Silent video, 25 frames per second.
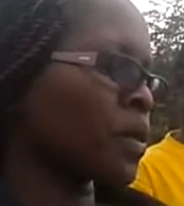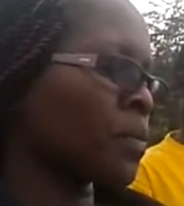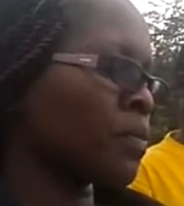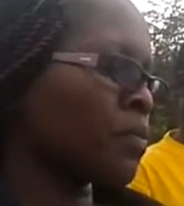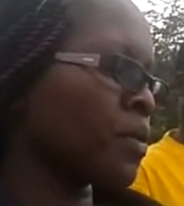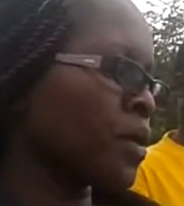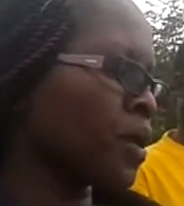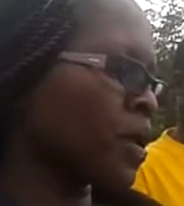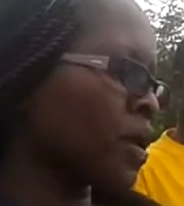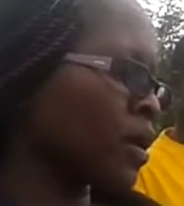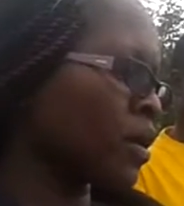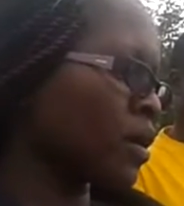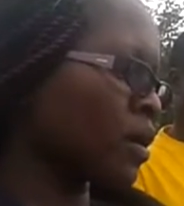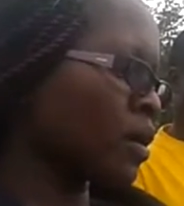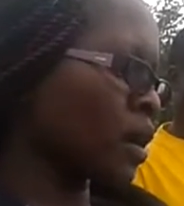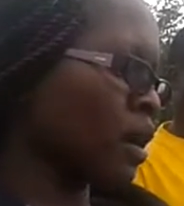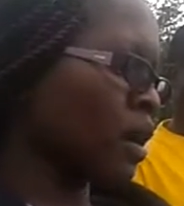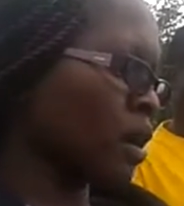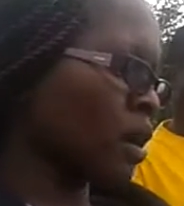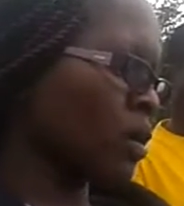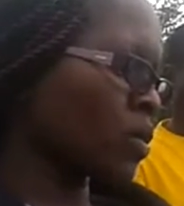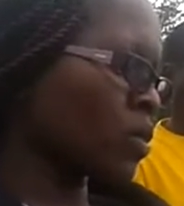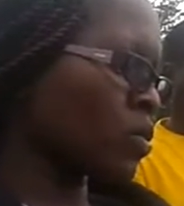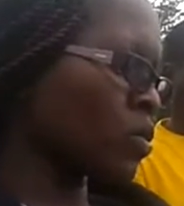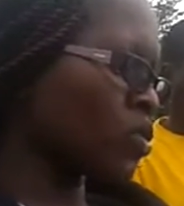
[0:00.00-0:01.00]
be
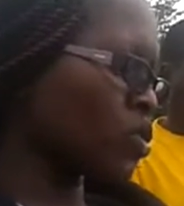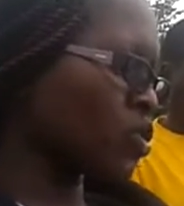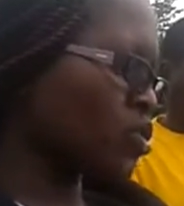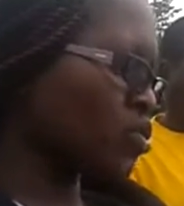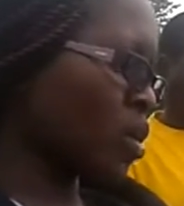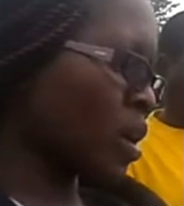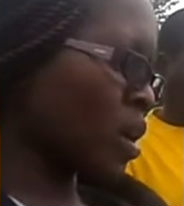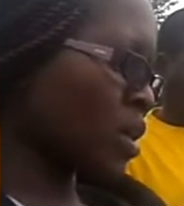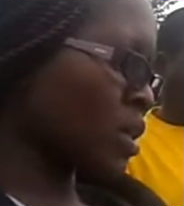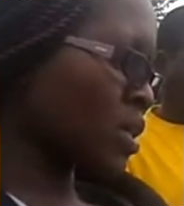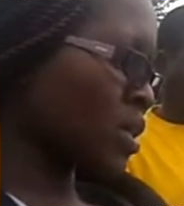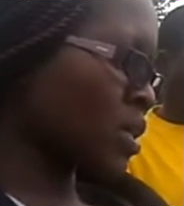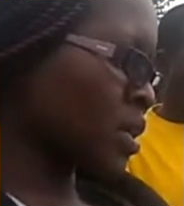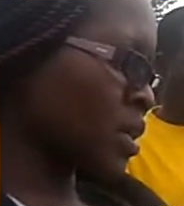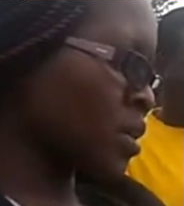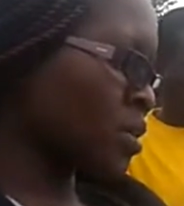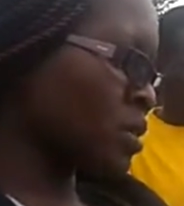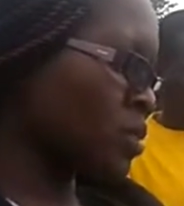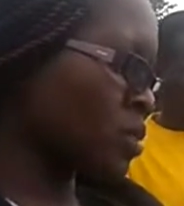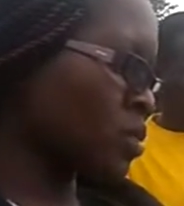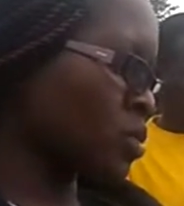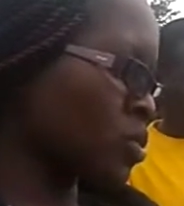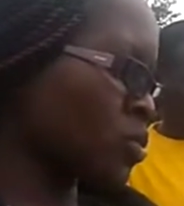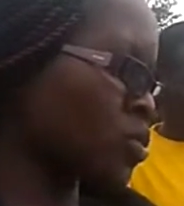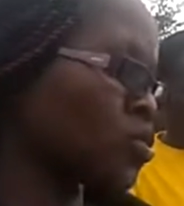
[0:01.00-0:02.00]
uh, constructed
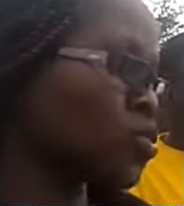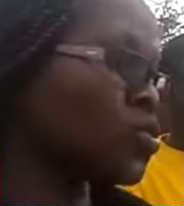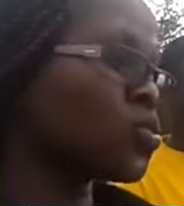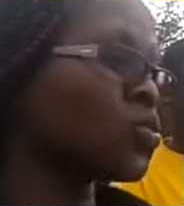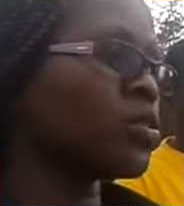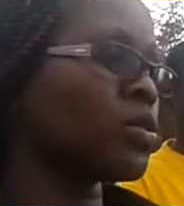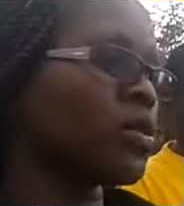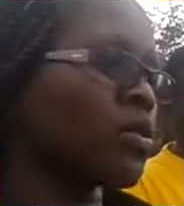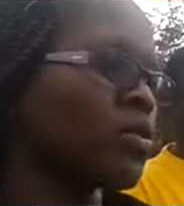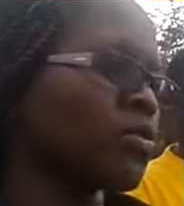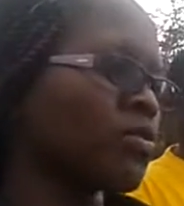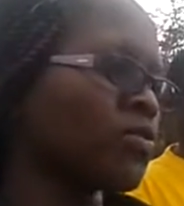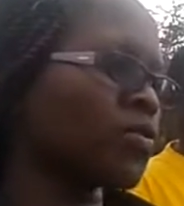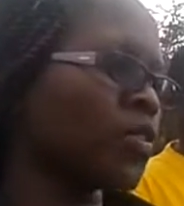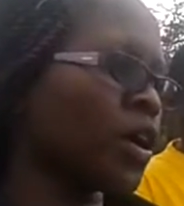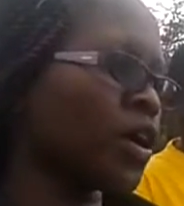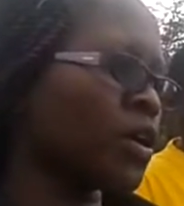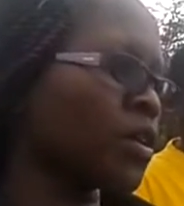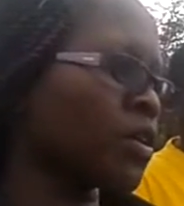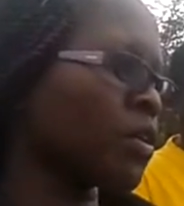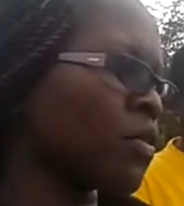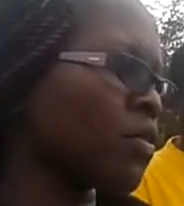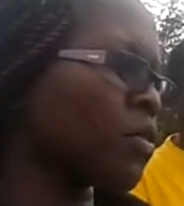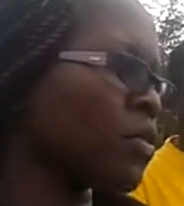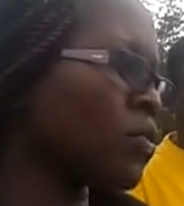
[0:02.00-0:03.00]
to the
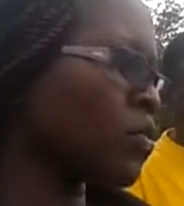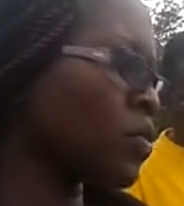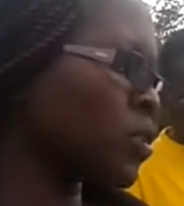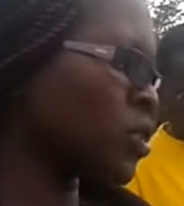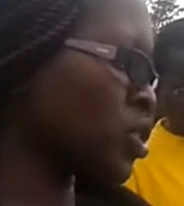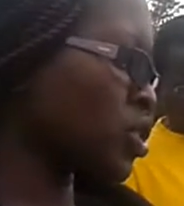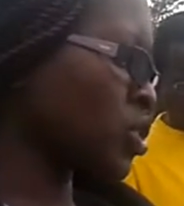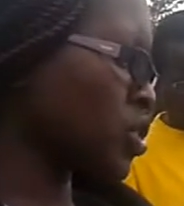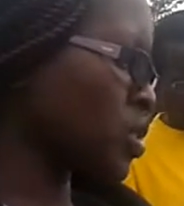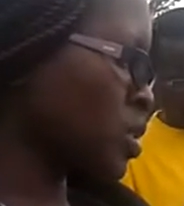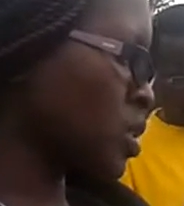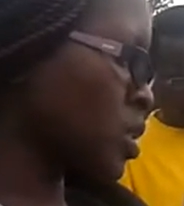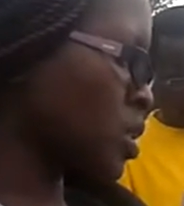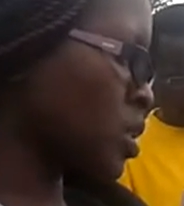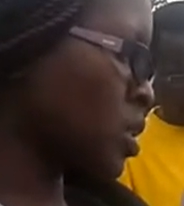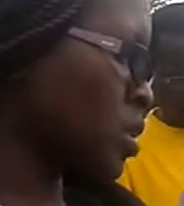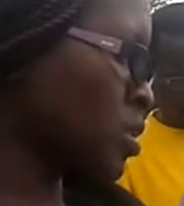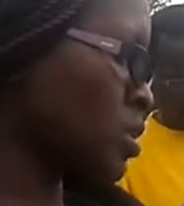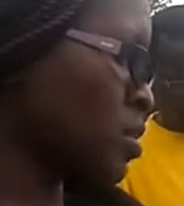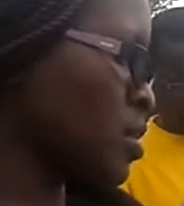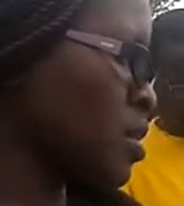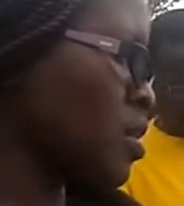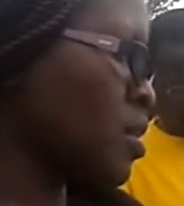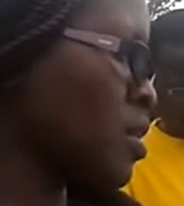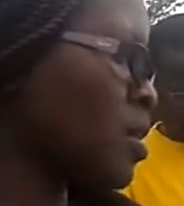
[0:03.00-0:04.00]
refinery, which is
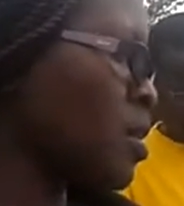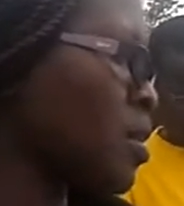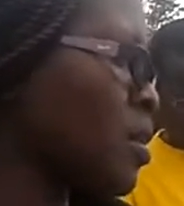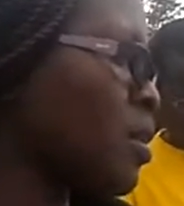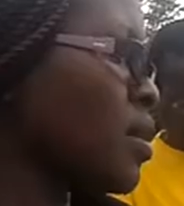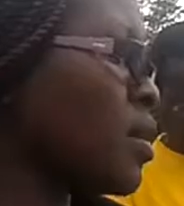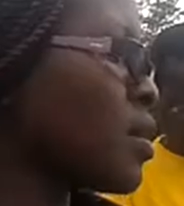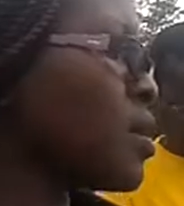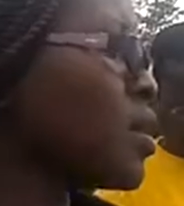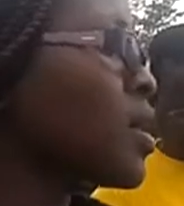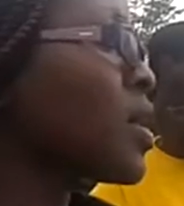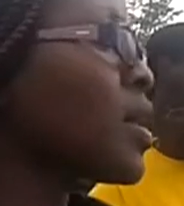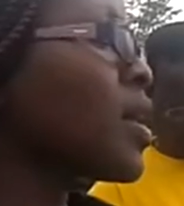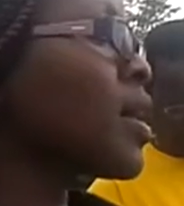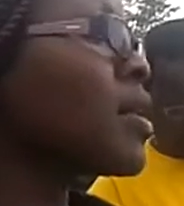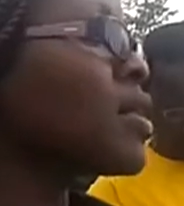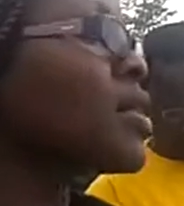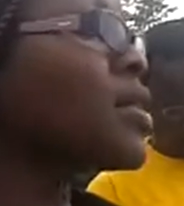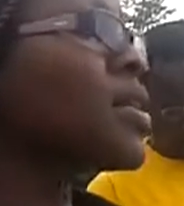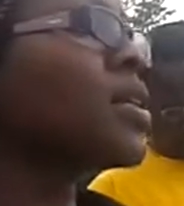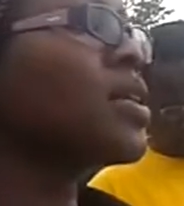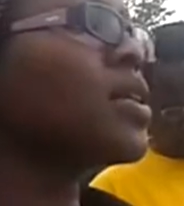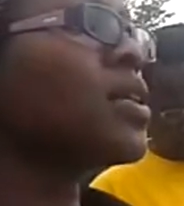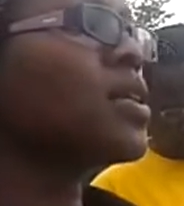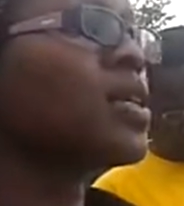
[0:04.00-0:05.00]

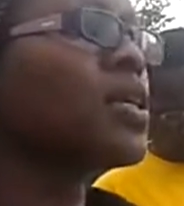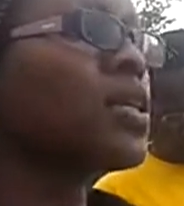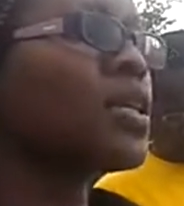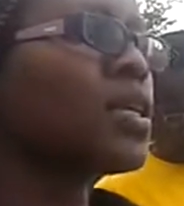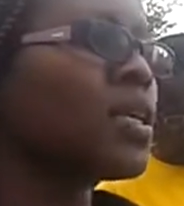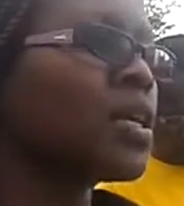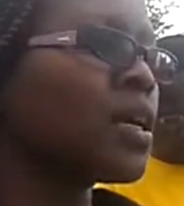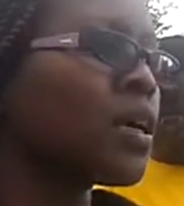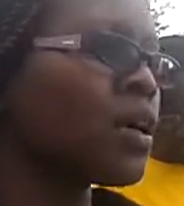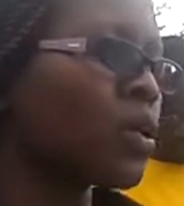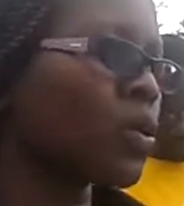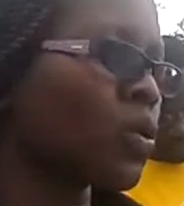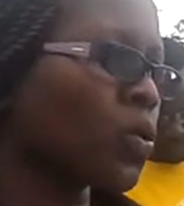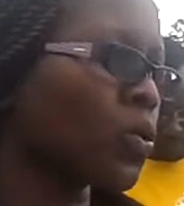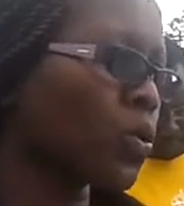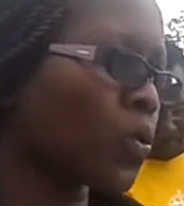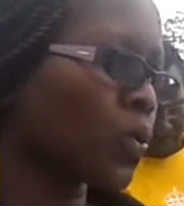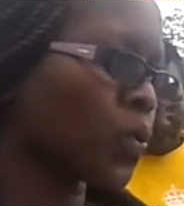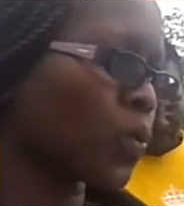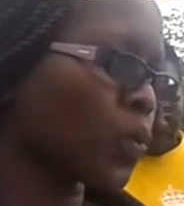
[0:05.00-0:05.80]
indicated in yellow.